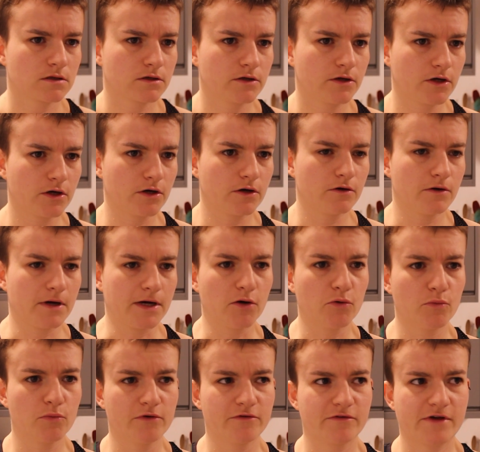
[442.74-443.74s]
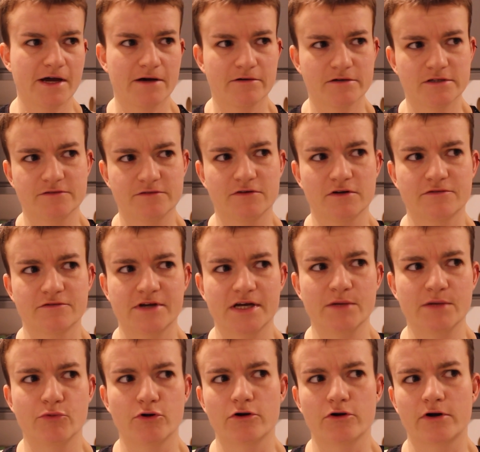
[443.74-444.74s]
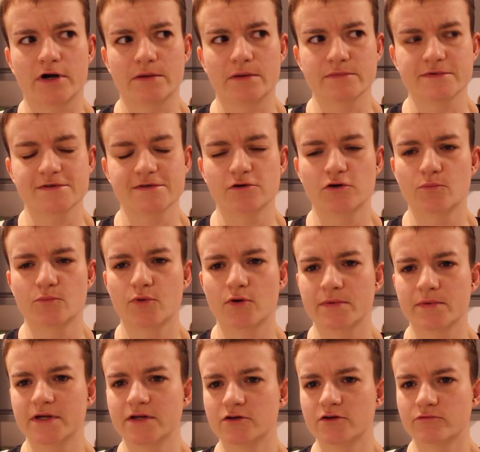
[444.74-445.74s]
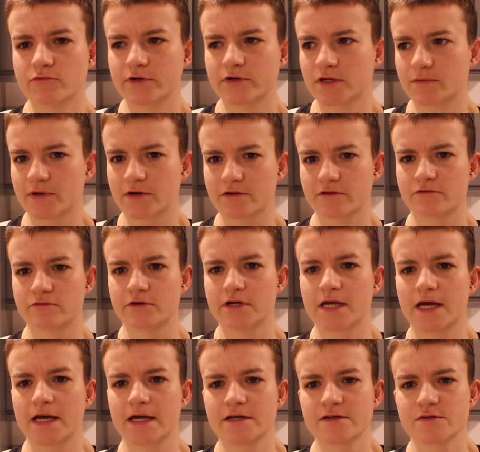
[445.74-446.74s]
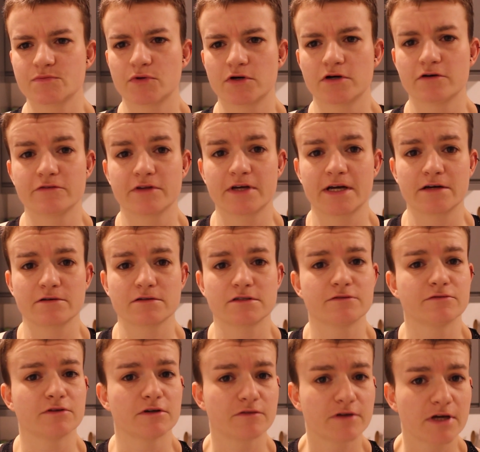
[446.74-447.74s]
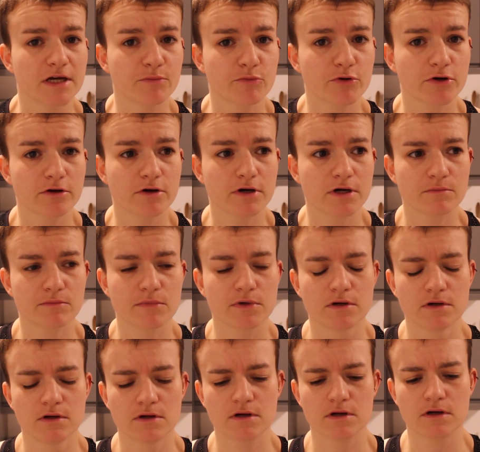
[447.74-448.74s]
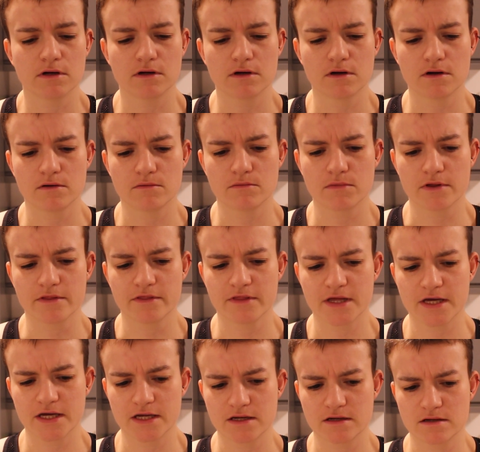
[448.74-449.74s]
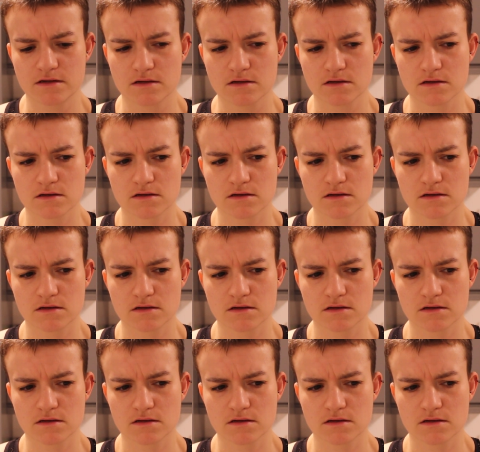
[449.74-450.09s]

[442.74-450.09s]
go help with the Couch to 5k program. So I'll probably end up running about 3k as part of the Couch to 5k program. And then